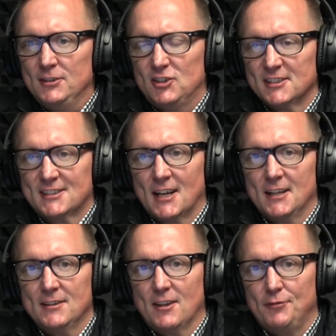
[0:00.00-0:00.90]
just
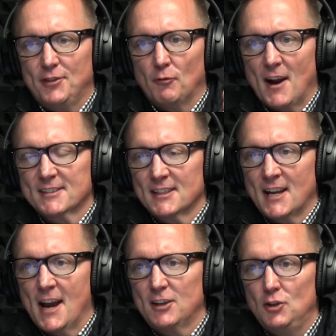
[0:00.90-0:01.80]
the the, the
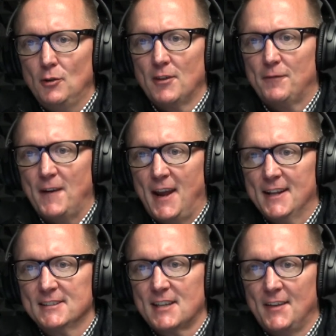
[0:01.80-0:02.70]
wrestling IQ of the
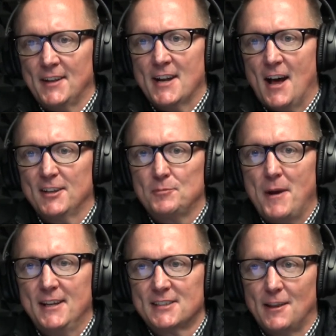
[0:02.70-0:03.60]
fans and the knowledge
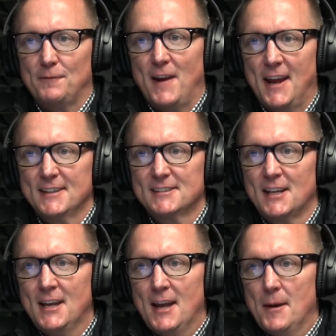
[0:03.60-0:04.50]
base of the fans
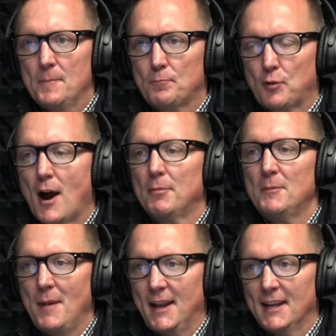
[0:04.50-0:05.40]
probably
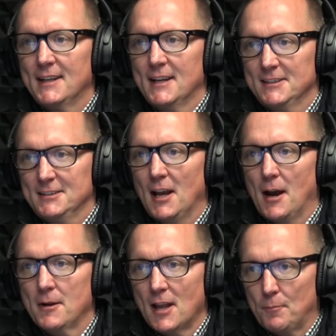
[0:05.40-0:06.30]
made it
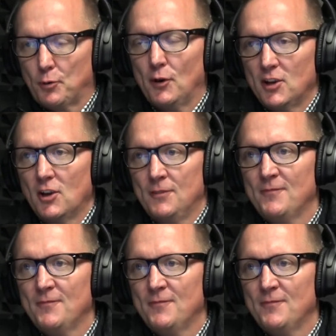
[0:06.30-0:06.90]
a, a pretty good